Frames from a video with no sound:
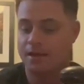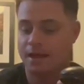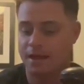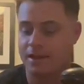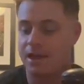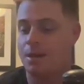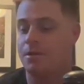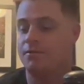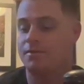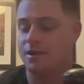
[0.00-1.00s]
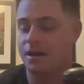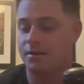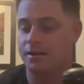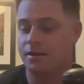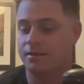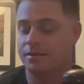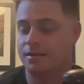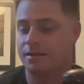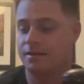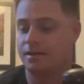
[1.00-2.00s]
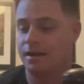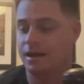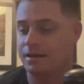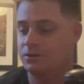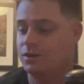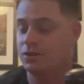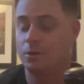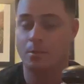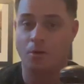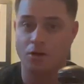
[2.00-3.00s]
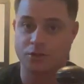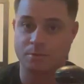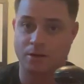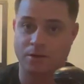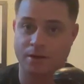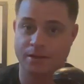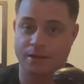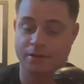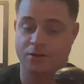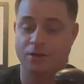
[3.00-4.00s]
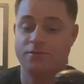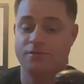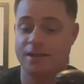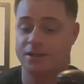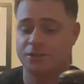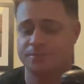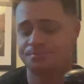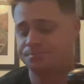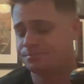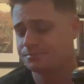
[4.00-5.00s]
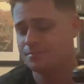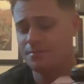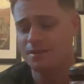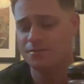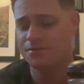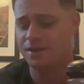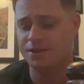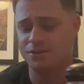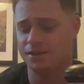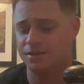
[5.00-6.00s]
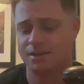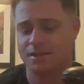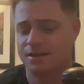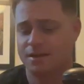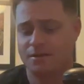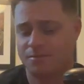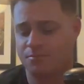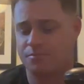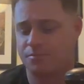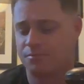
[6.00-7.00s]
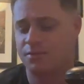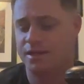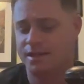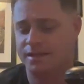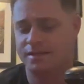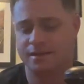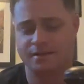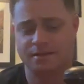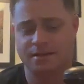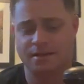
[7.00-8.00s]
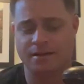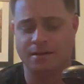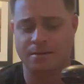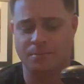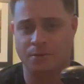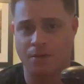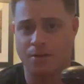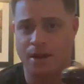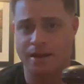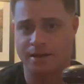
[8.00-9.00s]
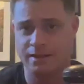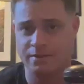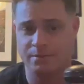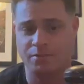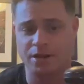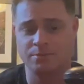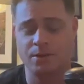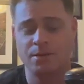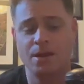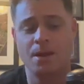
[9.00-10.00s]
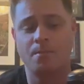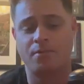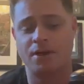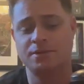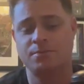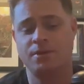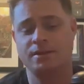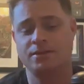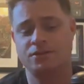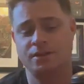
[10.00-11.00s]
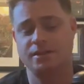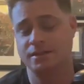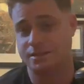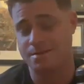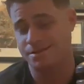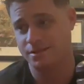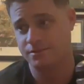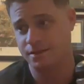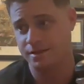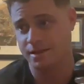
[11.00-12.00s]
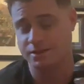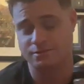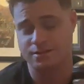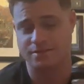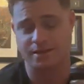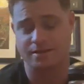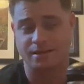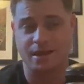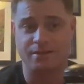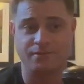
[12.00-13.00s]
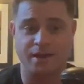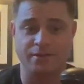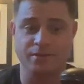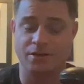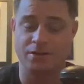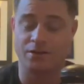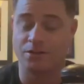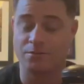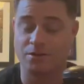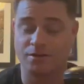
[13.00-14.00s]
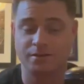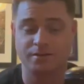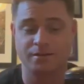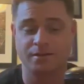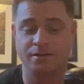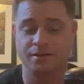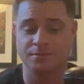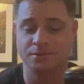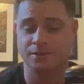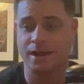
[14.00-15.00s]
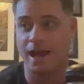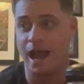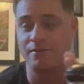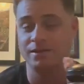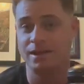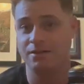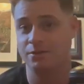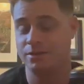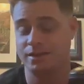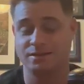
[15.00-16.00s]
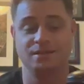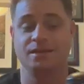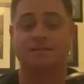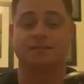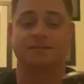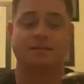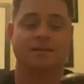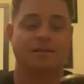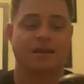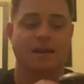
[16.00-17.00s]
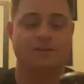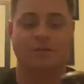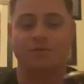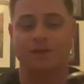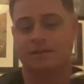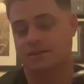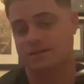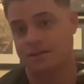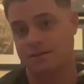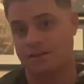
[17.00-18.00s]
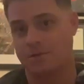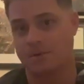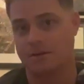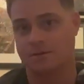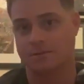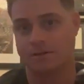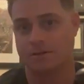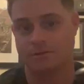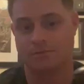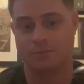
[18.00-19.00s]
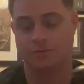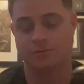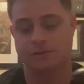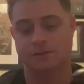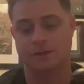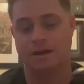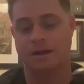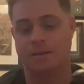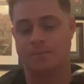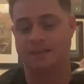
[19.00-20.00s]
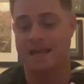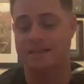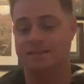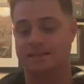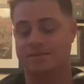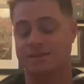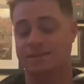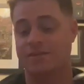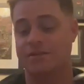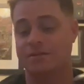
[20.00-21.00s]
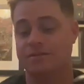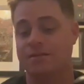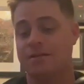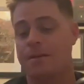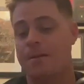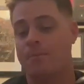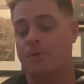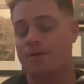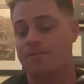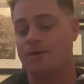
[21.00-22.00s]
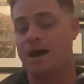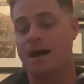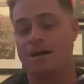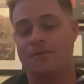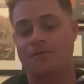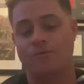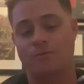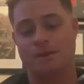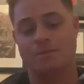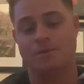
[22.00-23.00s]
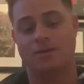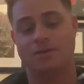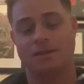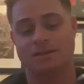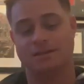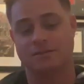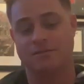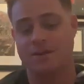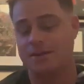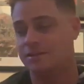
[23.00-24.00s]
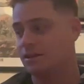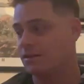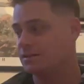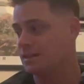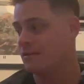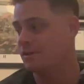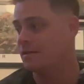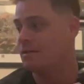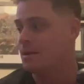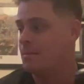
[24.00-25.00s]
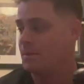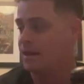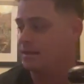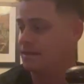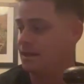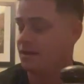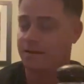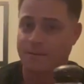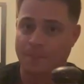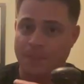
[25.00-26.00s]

I get caramel, vanilla. Uh, I do get a little marshmallow on there. Good finish. Finish is pretty decent, um, but we'll go ahead and get to the price point price point this shit is expensive i think it's around like the 95 to 100 dollar mark um, so i have to nail it with like a six i don't think this is a hundred dollar bottle of booze um, taste i give it a 7.5 we'll meet in the middle i think this is a very solid seven but i think